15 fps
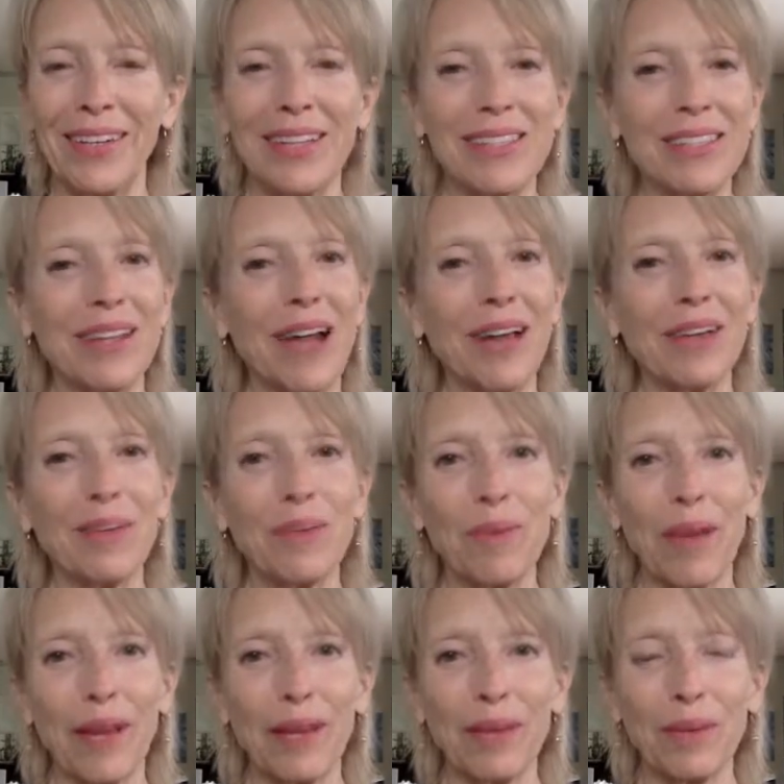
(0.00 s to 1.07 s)
It's not your
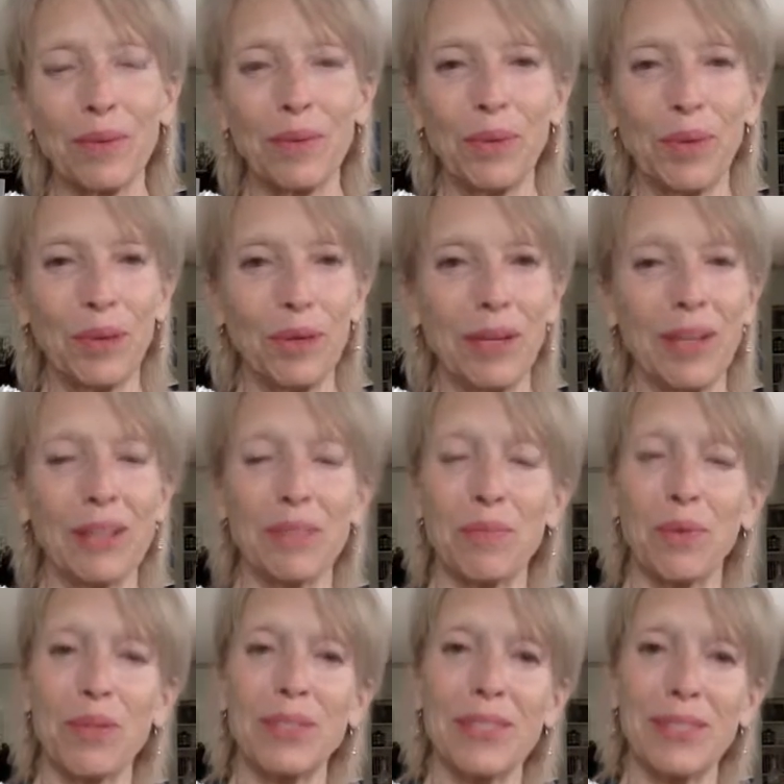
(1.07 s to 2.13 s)
regular route, it's
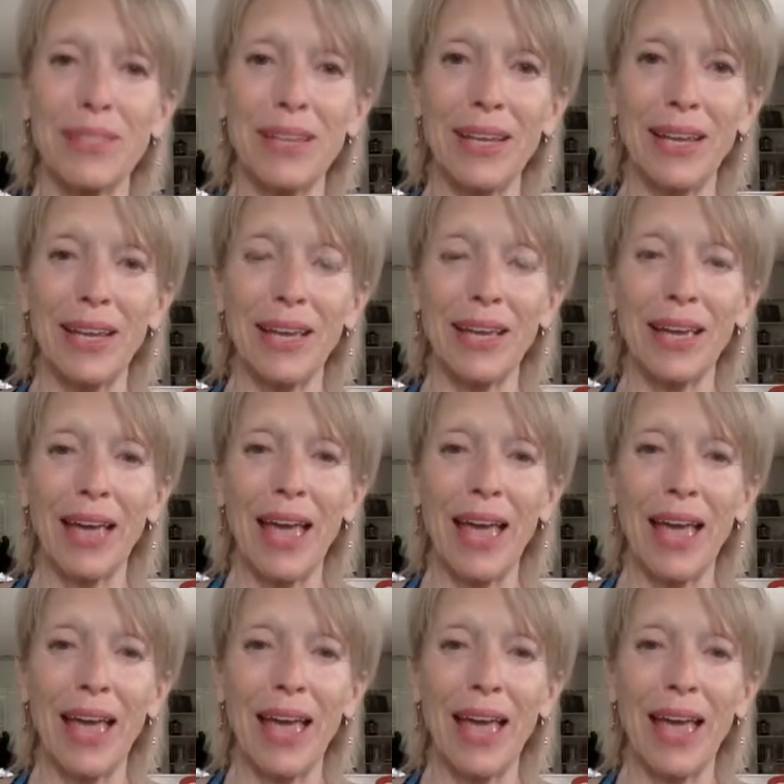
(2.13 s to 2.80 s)
more scenic,